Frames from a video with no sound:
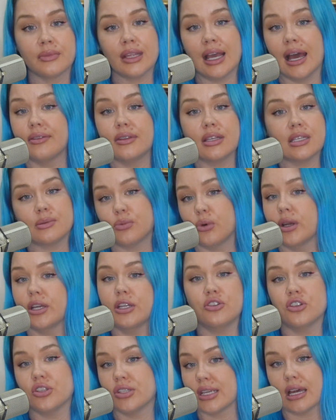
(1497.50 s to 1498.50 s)
at this point,
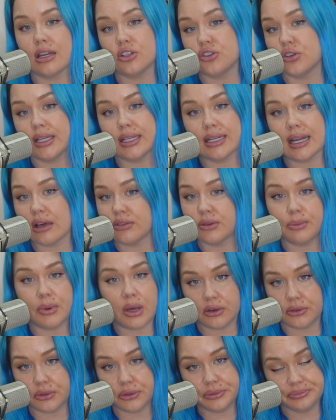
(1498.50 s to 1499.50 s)
you just got to drink it out the
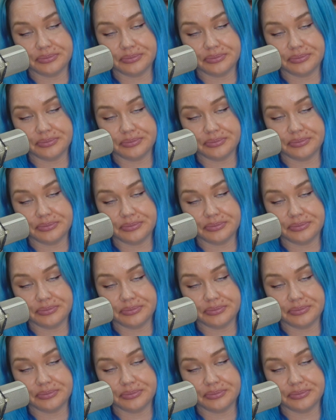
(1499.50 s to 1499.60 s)
bottle.